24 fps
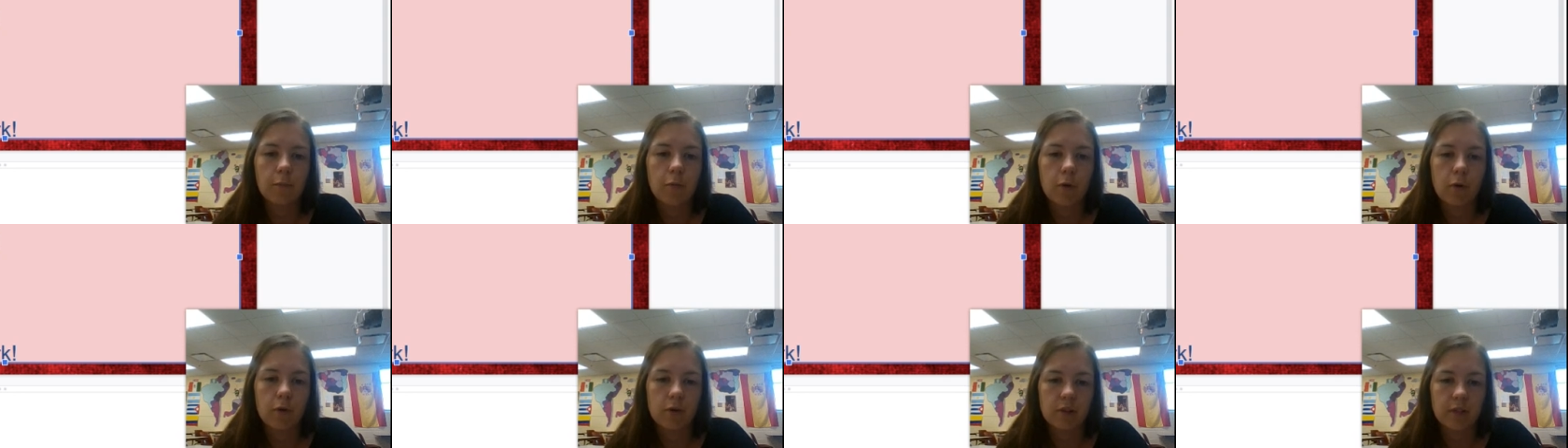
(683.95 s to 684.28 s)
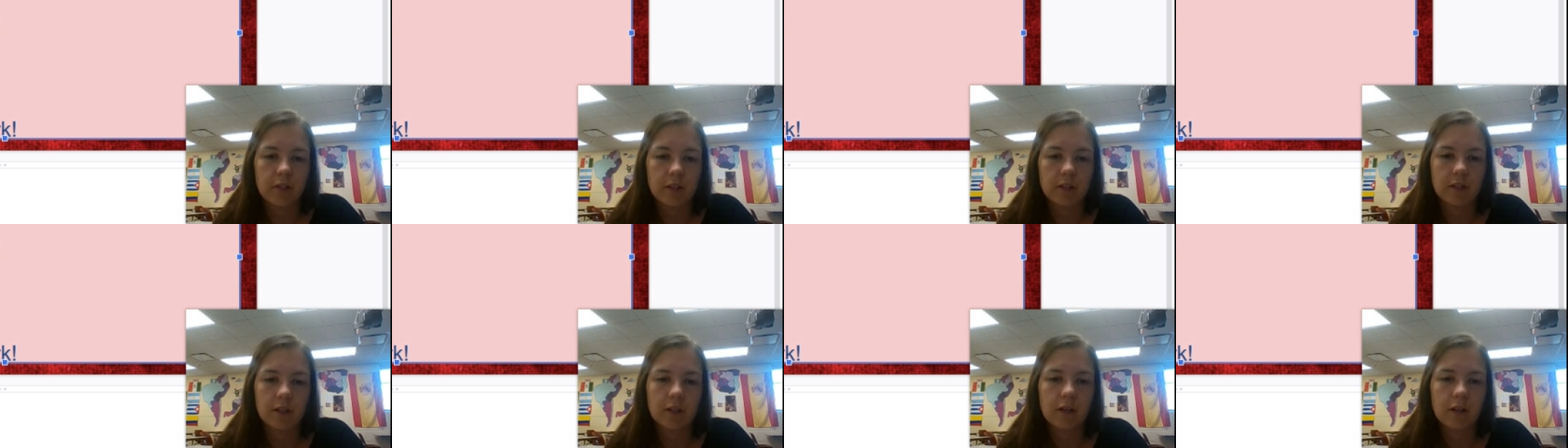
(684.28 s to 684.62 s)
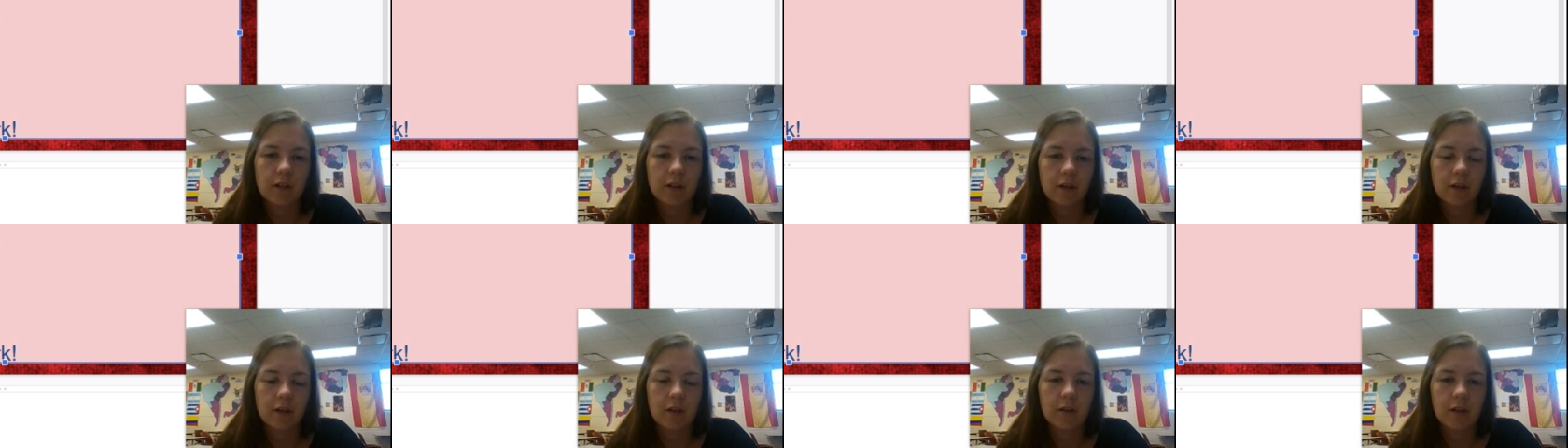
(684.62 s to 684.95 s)
So
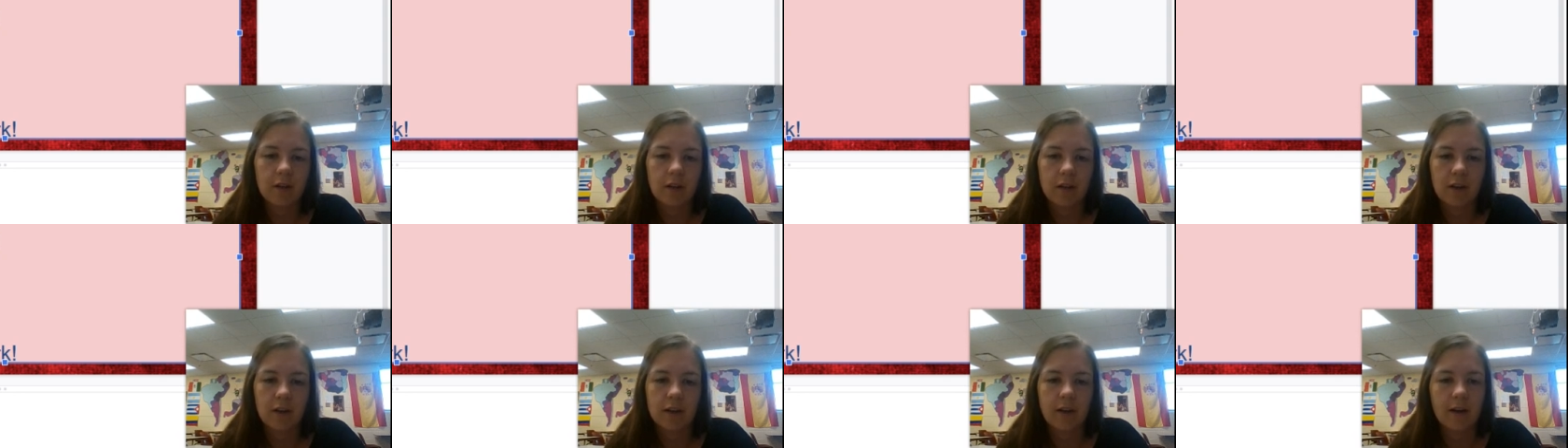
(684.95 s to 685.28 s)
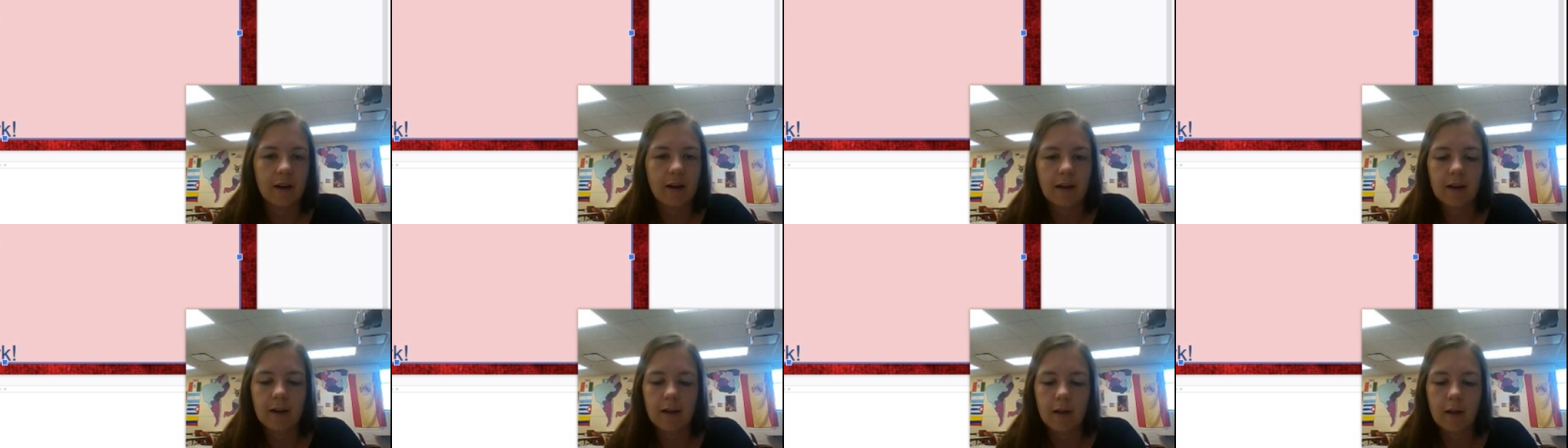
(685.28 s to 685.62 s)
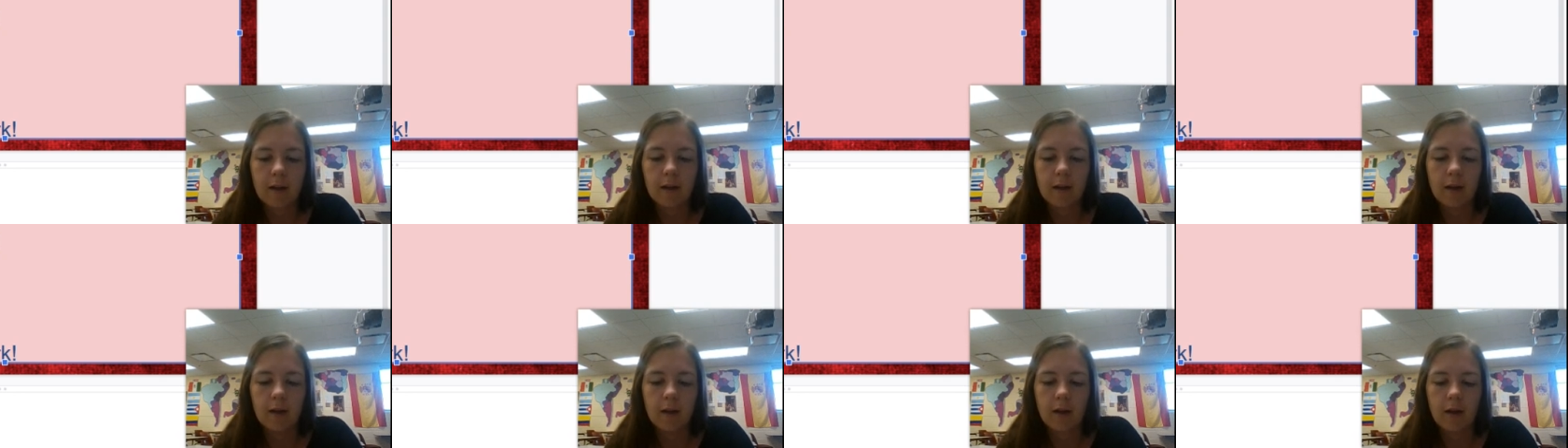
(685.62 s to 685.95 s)
morir is to
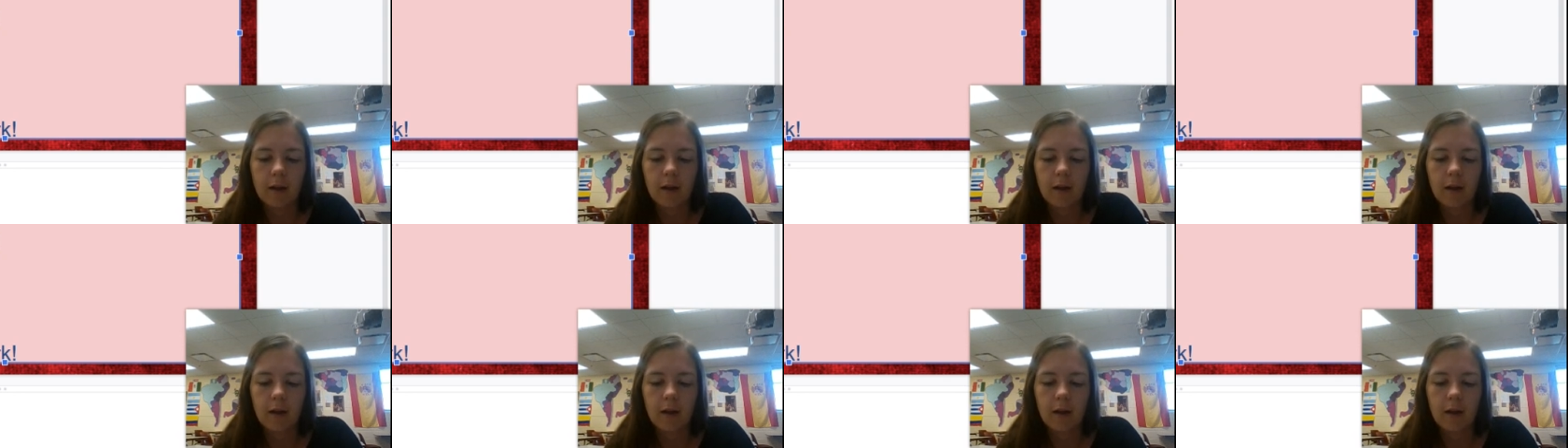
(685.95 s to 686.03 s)
die.